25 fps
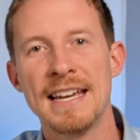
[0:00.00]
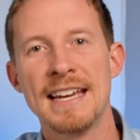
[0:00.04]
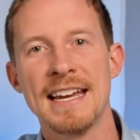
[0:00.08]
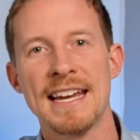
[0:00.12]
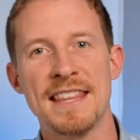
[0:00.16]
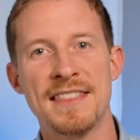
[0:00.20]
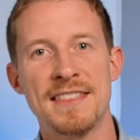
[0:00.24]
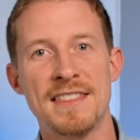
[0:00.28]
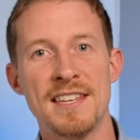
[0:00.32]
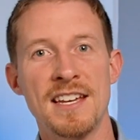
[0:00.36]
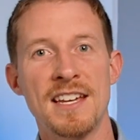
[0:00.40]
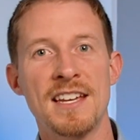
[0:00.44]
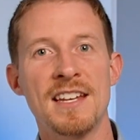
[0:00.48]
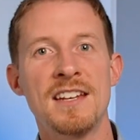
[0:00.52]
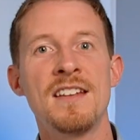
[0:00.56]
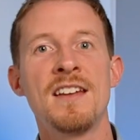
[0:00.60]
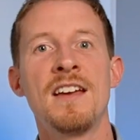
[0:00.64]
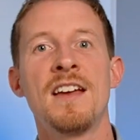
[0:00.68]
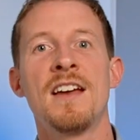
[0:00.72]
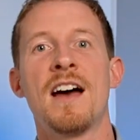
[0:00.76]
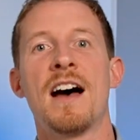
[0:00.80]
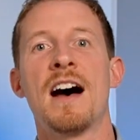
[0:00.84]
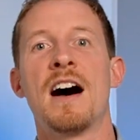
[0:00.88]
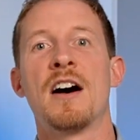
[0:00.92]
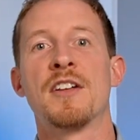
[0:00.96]
And then
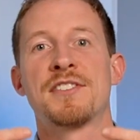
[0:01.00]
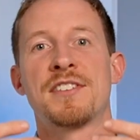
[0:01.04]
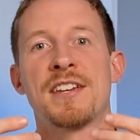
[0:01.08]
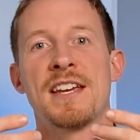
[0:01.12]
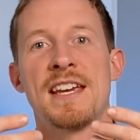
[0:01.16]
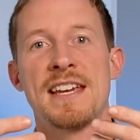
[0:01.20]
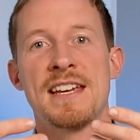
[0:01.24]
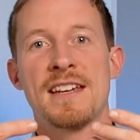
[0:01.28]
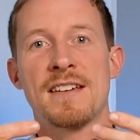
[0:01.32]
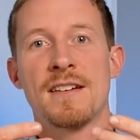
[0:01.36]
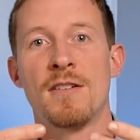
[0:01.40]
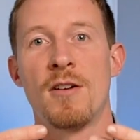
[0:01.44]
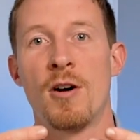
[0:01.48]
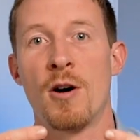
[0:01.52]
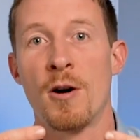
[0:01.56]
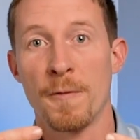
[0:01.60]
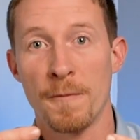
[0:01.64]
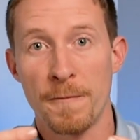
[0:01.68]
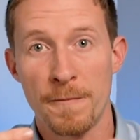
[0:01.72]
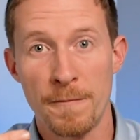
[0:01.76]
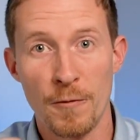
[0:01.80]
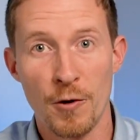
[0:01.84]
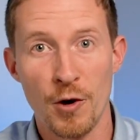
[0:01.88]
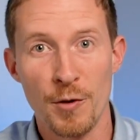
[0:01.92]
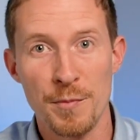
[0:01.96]
I'll take our
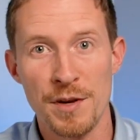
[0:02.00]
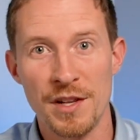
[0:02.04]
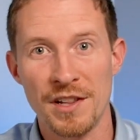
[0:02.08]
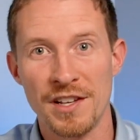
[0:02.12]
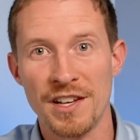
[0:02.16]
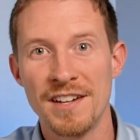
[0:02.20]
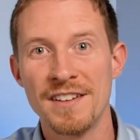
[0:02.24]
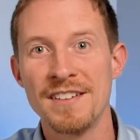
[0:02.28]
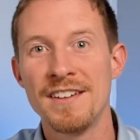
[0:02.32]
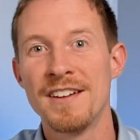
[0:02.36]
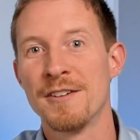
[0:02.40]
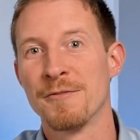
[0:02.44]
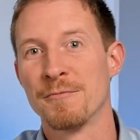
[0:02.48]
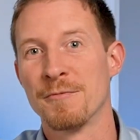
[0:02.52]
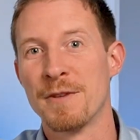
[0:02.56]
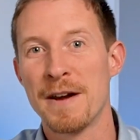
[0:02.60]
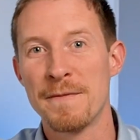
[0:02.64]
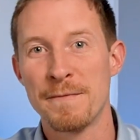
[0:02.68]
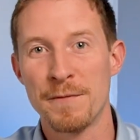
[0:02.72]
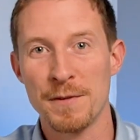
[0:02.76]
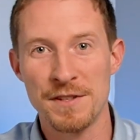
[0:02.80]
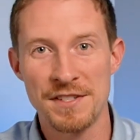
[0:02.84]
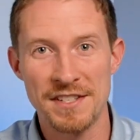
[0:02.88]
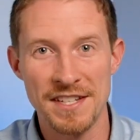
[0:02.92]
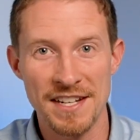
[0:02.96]
formula
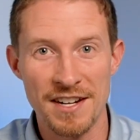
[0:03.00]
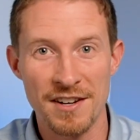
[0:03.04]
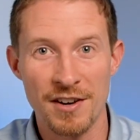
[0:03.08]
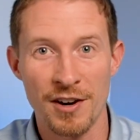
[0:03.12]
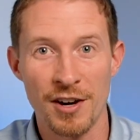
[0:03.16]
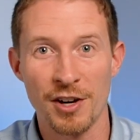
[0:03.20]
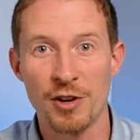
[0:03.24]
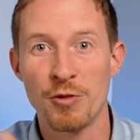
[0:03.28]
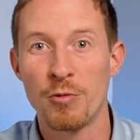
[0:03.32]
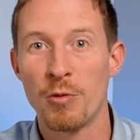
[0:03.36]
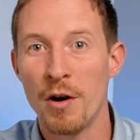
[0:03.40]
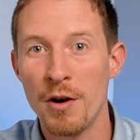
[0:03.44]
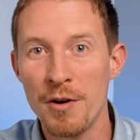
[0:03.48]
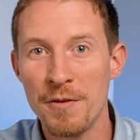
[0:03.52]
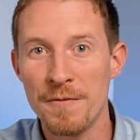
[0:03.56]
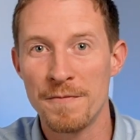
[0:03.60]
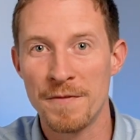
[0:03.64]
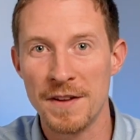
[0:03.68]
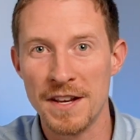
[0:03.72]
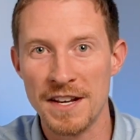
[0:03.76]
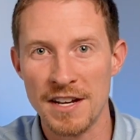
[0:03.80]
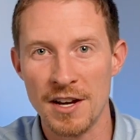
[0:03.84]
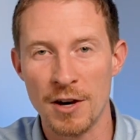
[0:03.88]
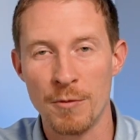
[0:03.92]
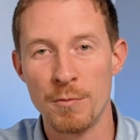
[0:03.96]
referenced in our quote
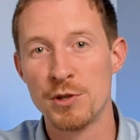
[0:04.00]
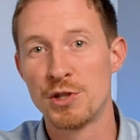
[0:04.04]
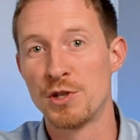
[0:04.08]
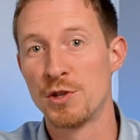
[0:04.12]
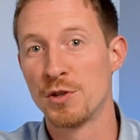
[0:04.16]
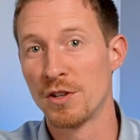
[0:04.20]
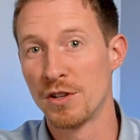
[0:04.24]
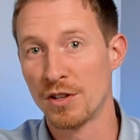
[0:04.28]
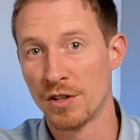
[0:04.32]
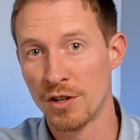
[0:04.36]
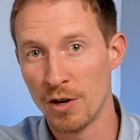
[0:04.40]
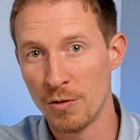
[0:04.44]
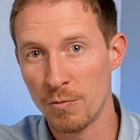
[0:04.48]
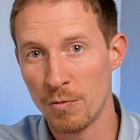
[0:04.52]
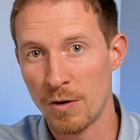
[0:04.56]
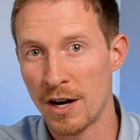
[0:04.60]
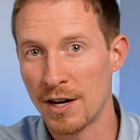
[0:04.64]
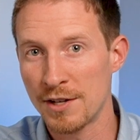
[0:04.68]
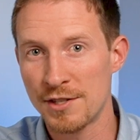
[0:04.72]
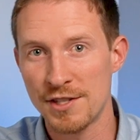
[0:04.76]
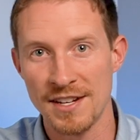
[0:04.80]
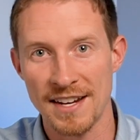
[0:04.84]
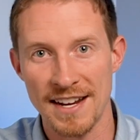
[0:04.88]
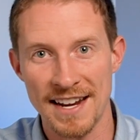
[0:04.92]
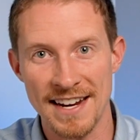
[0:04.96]
video, which you can go
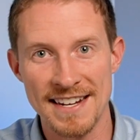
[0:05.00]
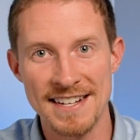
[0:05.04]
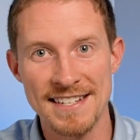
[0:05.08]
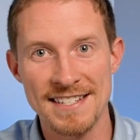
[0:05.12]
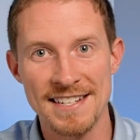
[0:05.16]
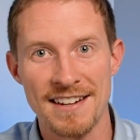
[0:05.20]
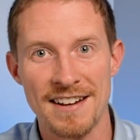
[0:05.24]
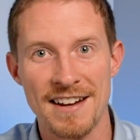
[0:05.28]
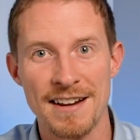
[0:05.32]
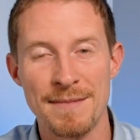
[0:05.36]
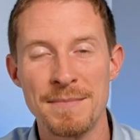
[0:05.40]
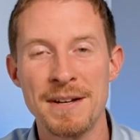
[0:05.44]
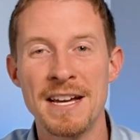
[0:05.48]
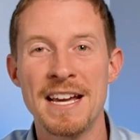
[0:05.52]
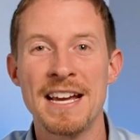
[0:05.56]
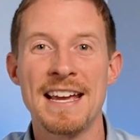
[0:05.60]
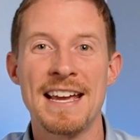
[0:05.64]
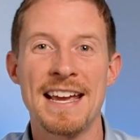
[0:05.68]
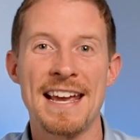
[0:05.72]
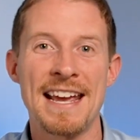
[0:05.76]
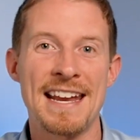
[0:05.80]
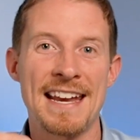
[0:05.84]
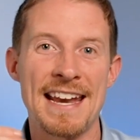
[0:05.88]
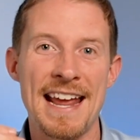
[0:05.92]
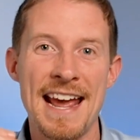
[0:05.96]
watch at any time,
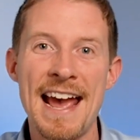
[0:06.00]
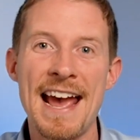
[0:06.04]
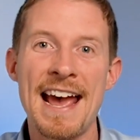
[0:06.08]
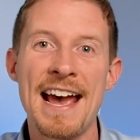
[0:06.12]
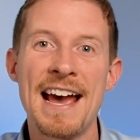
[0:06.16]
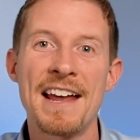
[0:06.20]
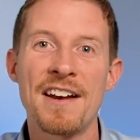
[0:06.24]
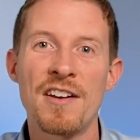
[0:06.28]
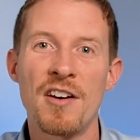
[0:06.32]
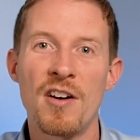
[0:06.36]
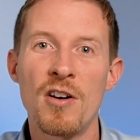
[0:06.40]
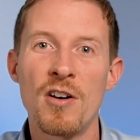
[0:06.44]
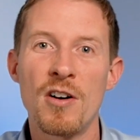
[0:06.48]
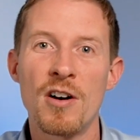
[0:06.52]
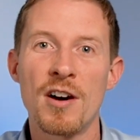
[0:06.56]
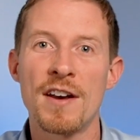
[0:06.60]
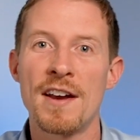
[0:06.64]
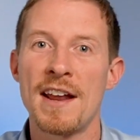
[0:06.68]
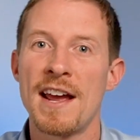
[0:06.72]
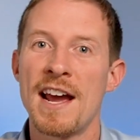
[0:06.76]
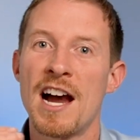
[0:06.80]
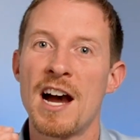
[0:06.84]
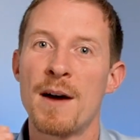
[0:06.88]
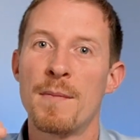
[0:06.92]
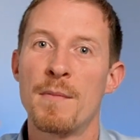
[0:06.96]
and add on
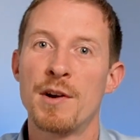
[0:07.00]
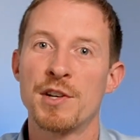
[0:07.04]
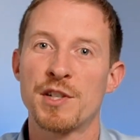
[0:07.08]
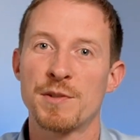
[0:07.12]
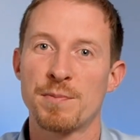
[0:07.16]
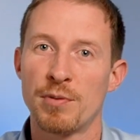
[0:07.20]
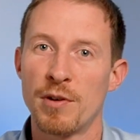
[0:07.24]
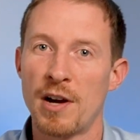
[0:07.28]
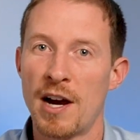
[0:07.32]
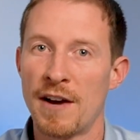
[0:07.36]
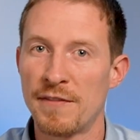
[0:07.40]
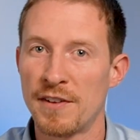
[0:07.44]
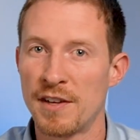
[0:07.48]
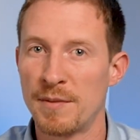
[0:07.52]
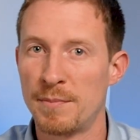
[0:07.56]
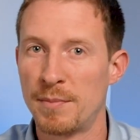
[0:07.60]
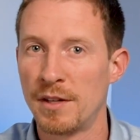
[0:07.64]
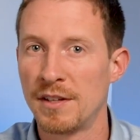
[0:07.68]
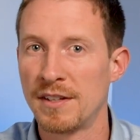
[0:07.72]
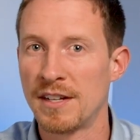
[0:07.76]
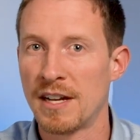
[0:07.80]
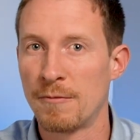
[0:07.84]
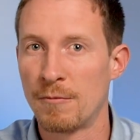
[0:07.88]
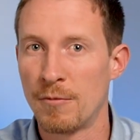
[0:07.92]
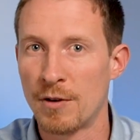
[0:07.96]
how much
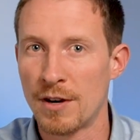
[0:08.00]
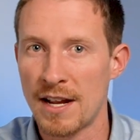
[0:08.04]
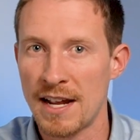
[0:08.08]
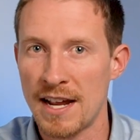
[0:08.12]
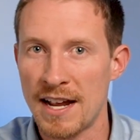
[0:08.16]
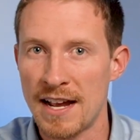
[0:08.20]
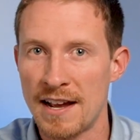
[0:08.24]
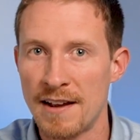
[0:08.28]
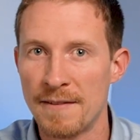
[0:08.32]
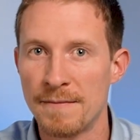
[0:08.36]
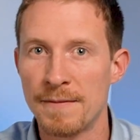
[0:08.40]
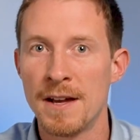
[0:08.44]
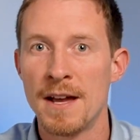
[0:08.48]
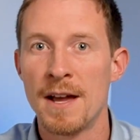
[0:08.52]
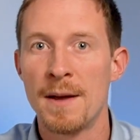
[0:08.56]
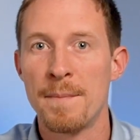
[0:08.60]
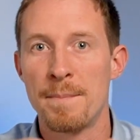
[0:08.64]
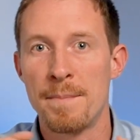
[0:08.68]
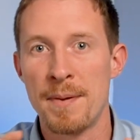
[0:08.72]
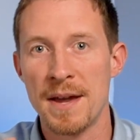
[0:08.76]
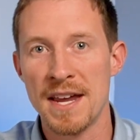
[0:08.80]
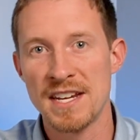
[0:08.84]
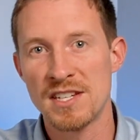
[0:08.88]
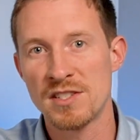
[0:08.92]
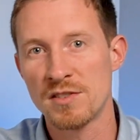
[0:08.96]
profitability I want to have
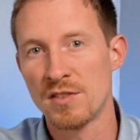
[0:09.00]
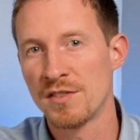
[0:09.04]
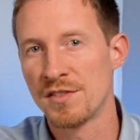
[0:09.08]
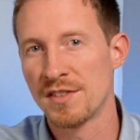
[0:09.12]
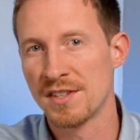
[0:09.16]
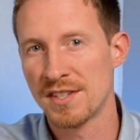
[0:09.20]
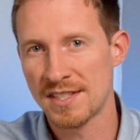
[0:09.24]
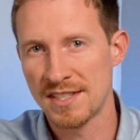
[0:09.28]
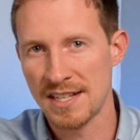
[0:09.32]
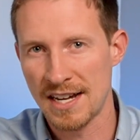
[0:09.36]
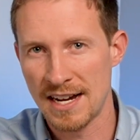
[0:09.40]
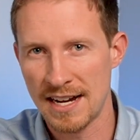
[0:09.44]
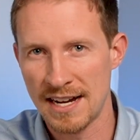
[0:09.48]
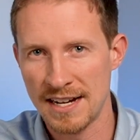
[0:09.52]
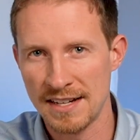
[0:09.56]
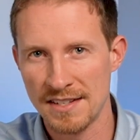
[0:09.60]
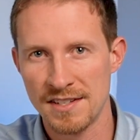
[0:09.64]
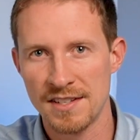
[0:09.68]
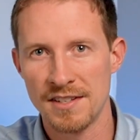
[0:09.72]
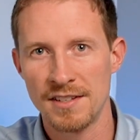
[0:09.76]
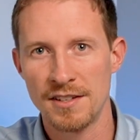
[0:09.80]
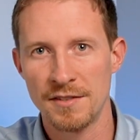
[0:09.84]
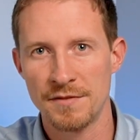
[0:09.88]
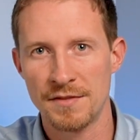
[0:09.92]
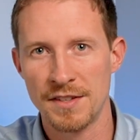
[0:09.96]
based on the
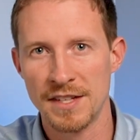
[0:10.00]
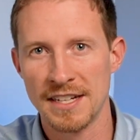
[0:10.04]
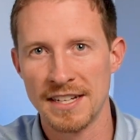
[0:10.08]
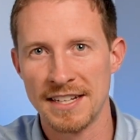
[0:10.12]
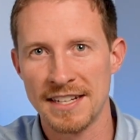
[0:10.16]
size of the